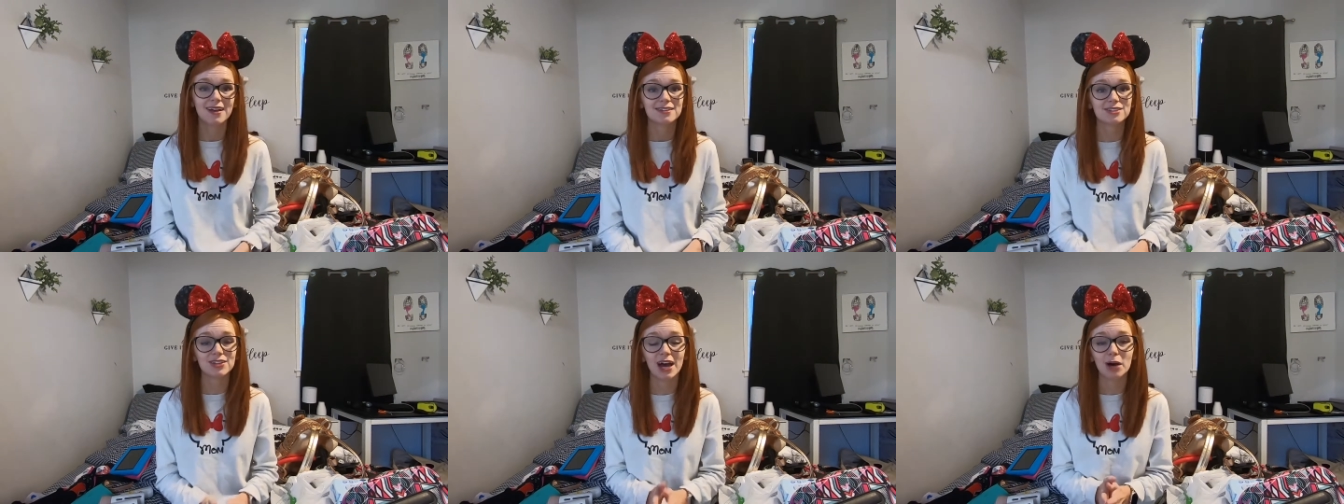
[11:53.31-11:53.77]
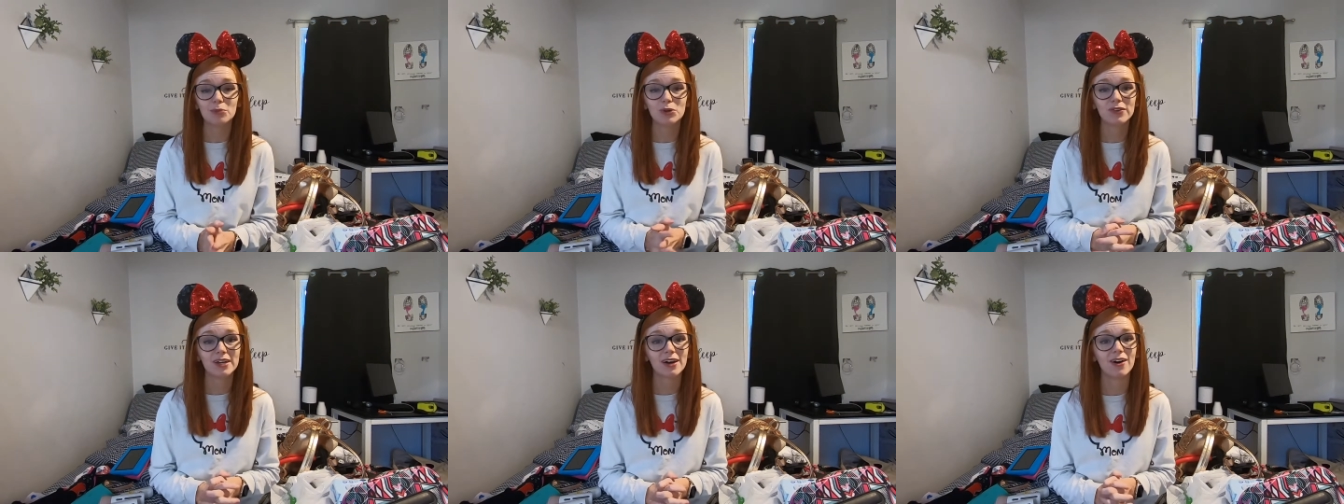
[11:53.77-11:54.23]
So now
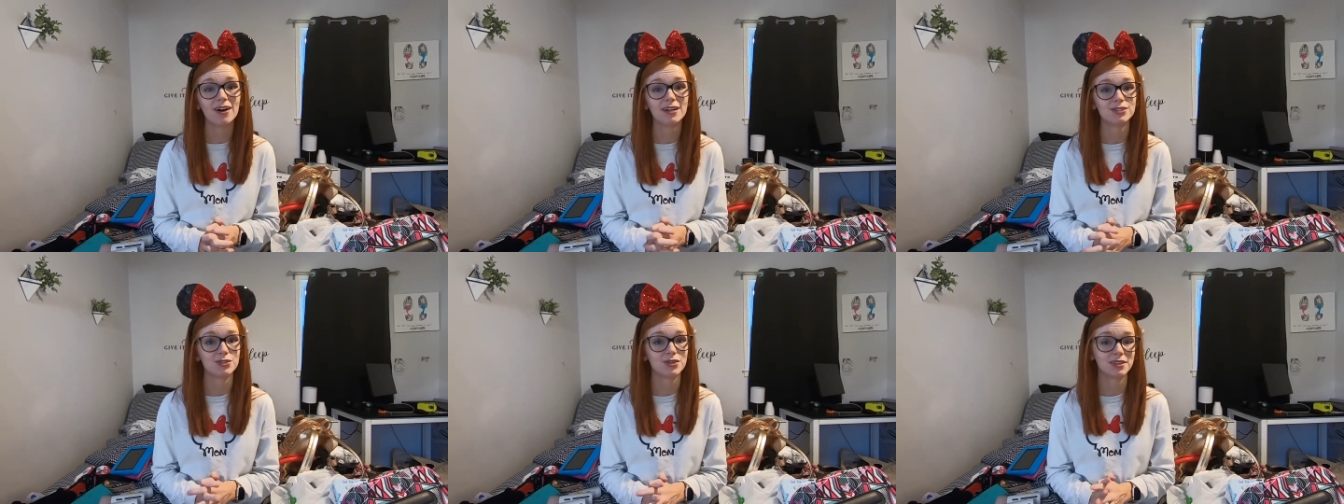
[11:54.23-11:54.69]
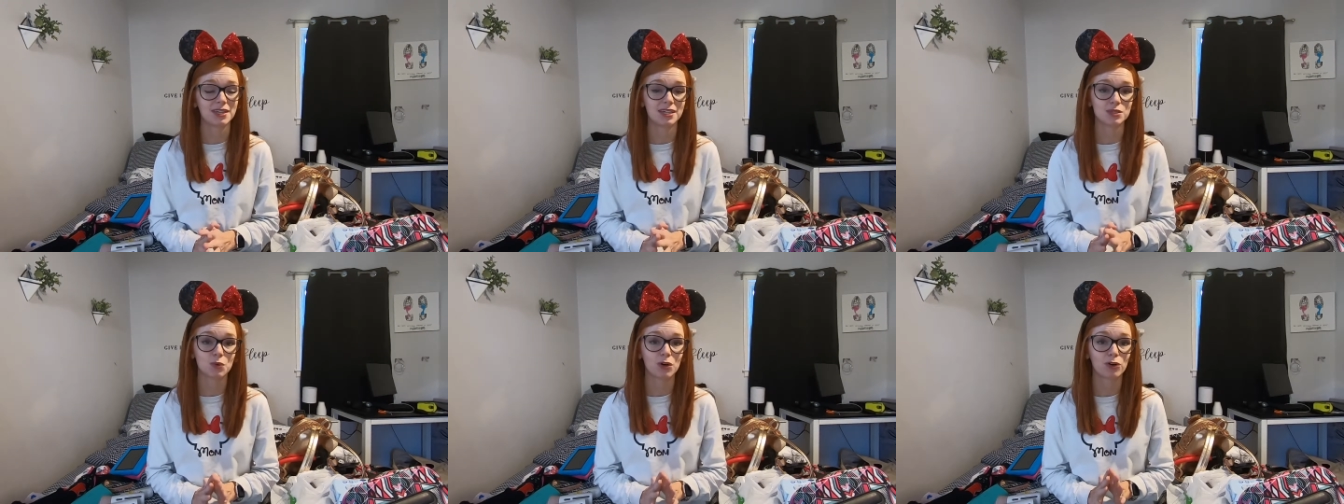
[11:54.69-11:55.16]
moving on to the
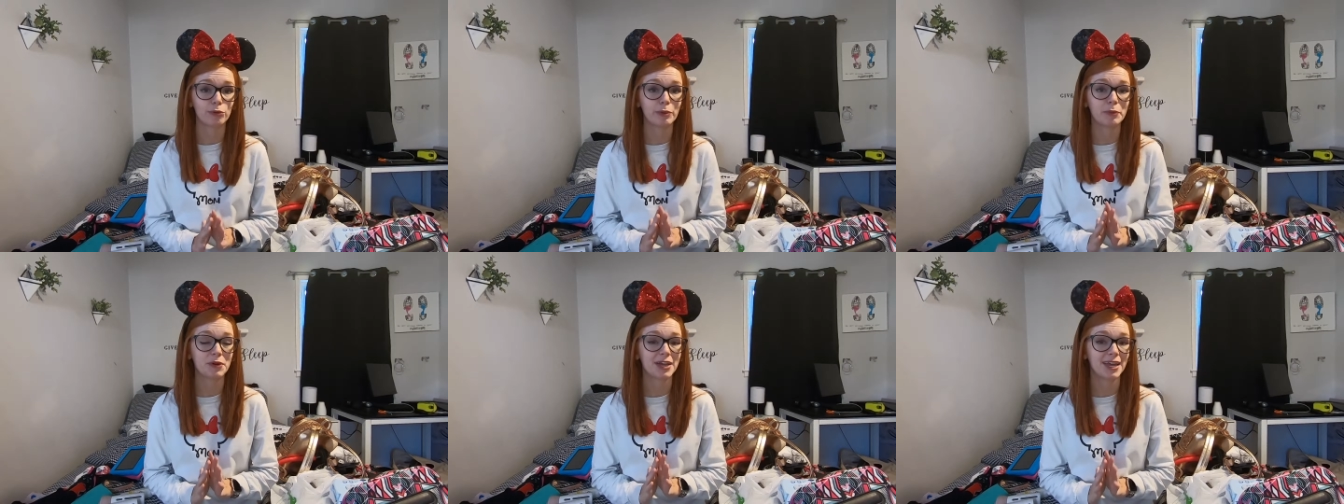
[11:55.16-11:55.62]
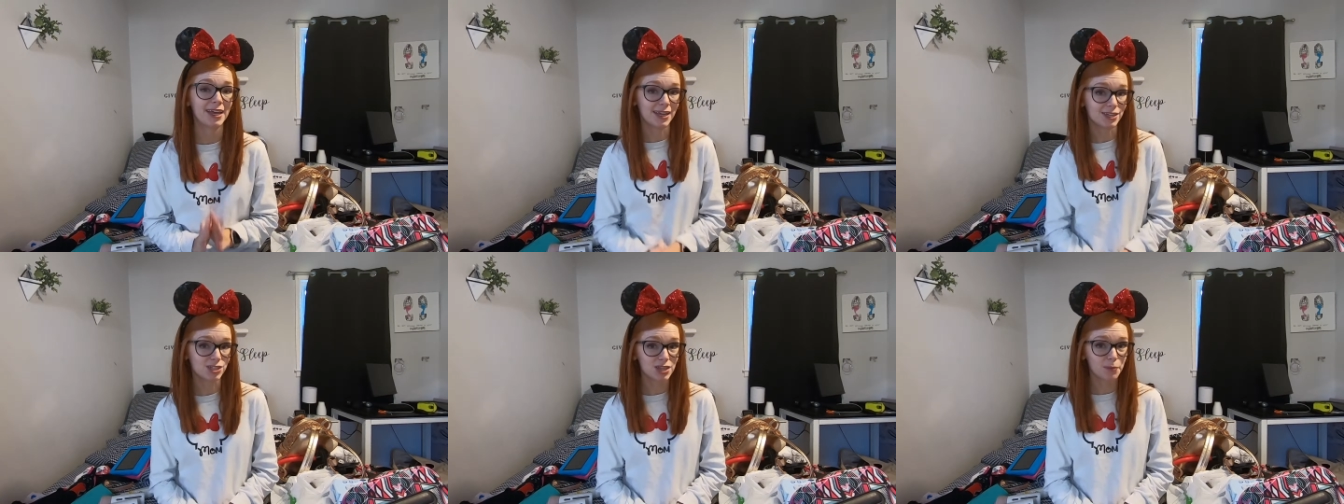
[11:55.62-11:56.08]
things we're going to be bringing
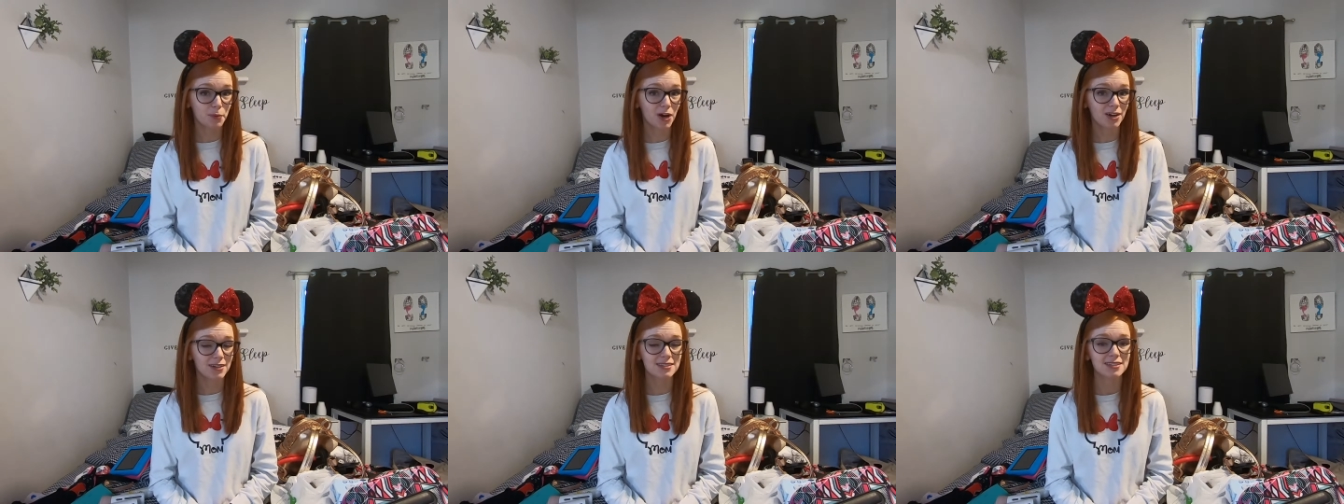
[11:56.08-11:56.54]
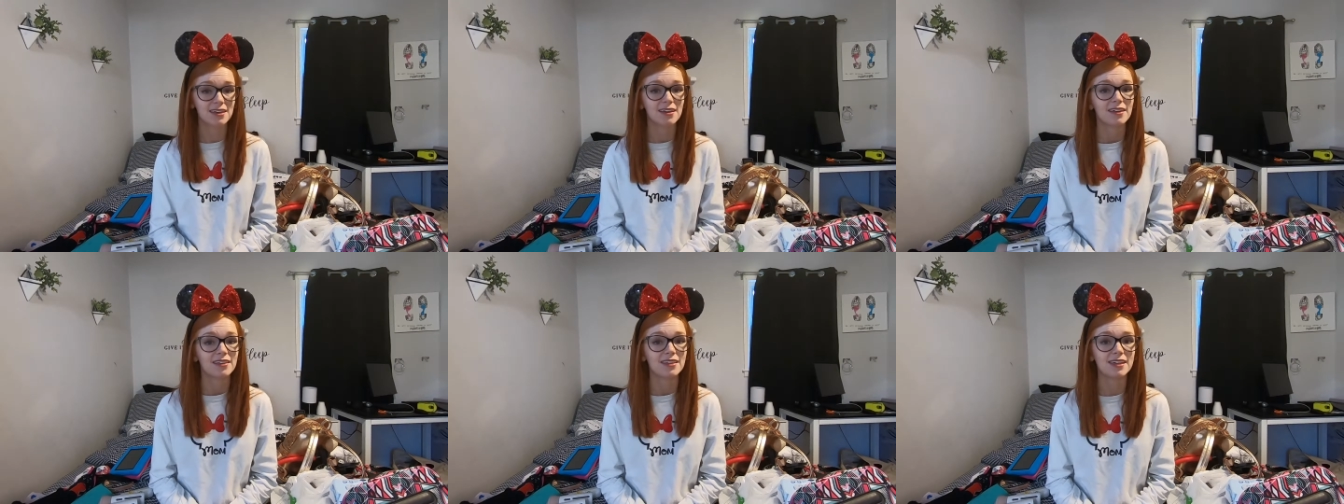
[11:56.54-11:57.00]
into the parks.
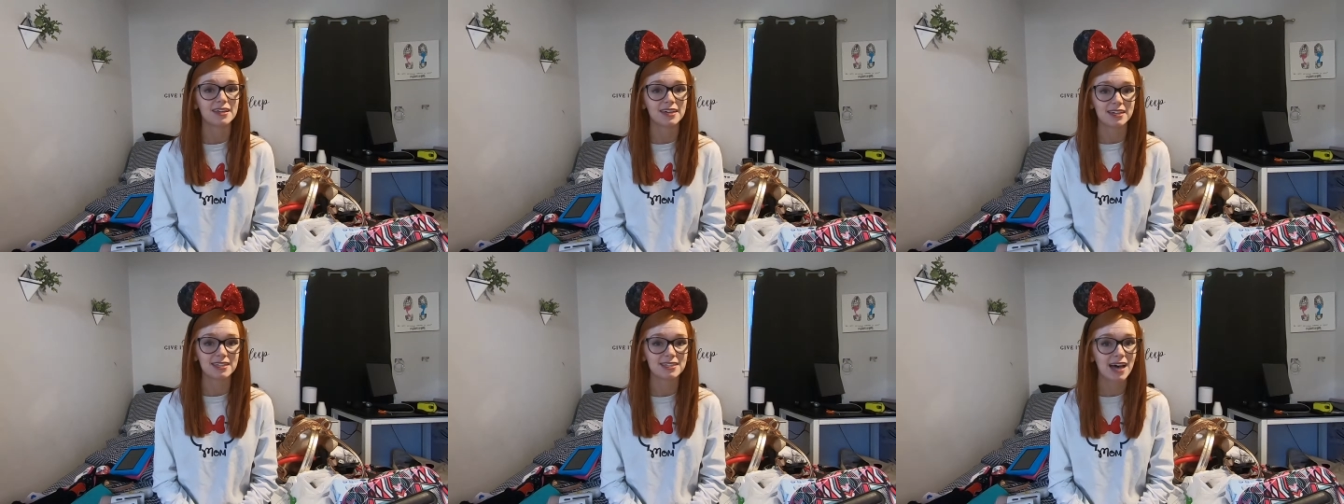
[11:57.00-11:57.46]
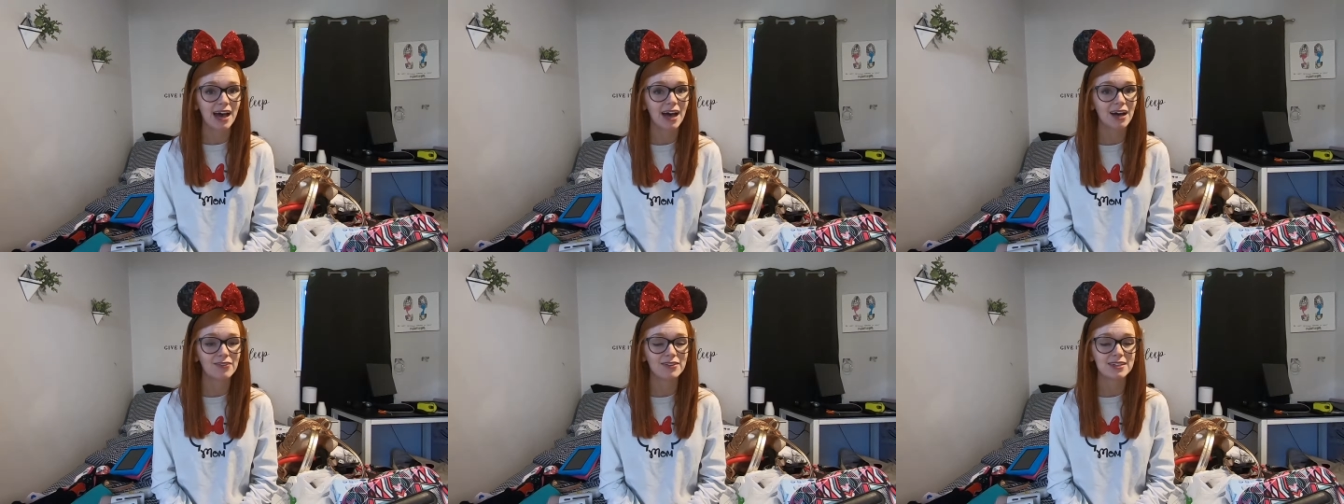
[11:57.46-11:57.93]
The kids
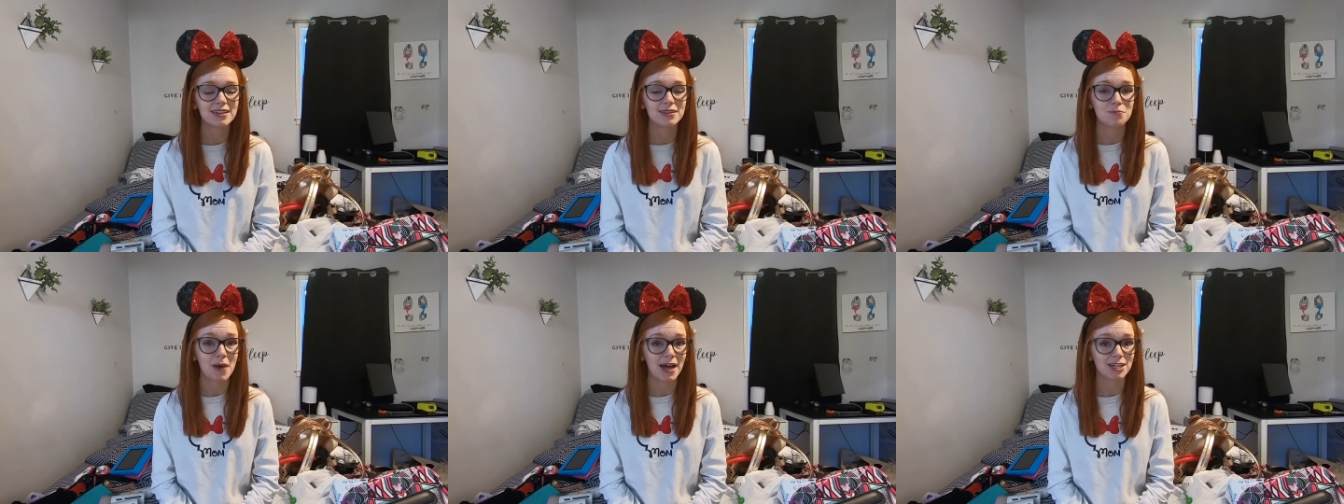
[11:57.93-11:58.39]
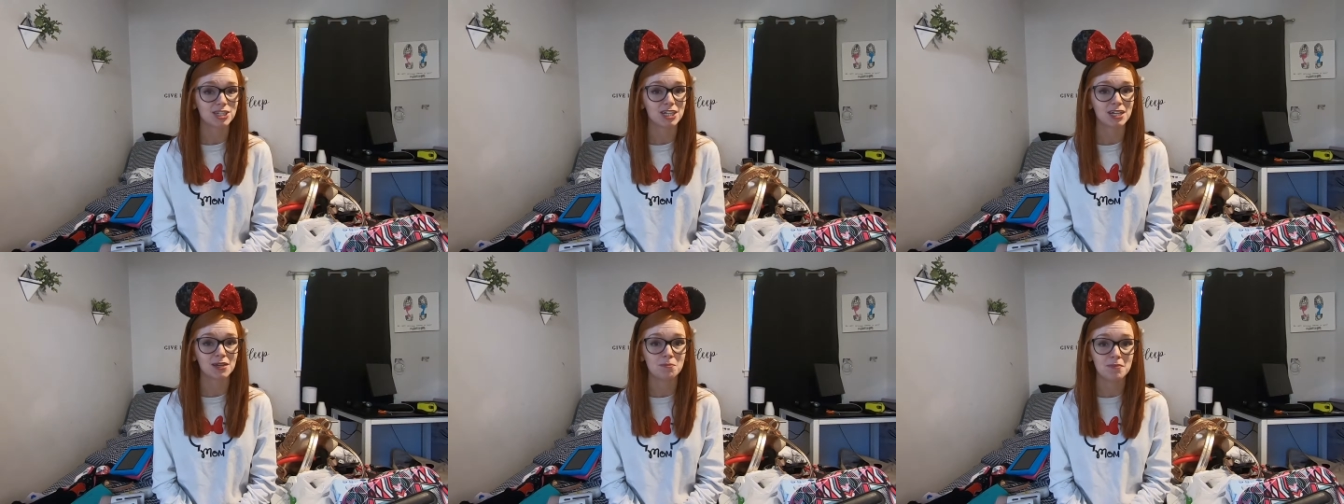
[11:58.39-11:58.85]
have
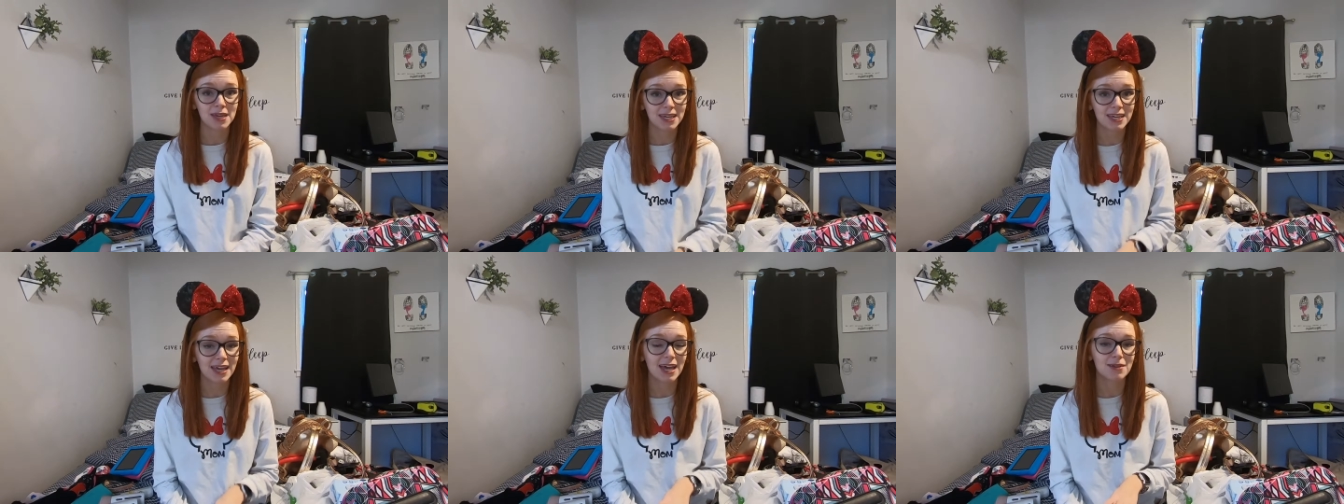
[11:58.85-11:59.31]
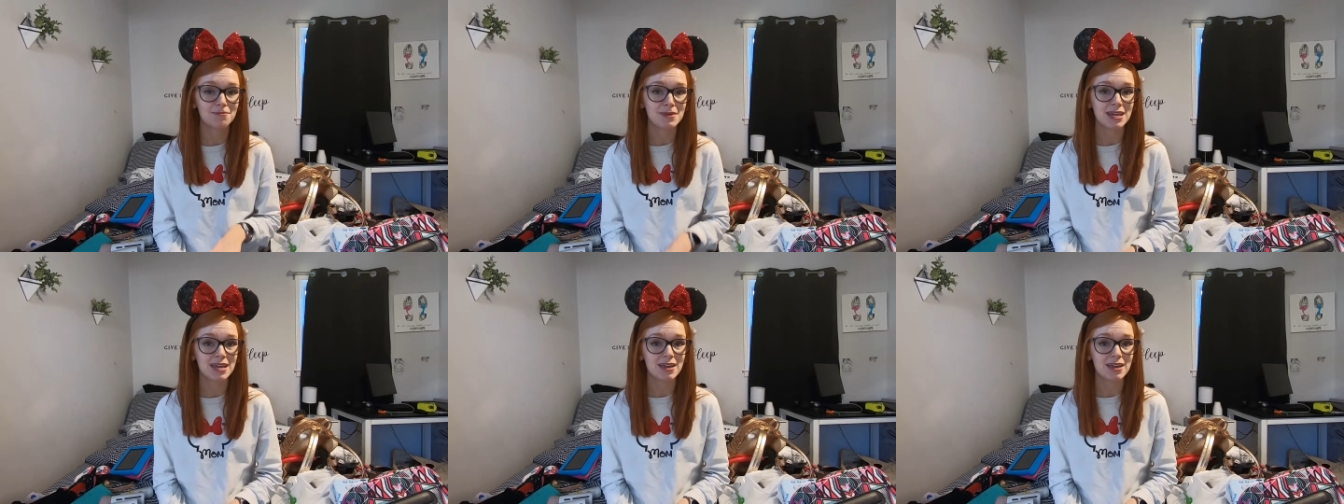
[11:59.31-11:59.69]
matching Mickey and Minnie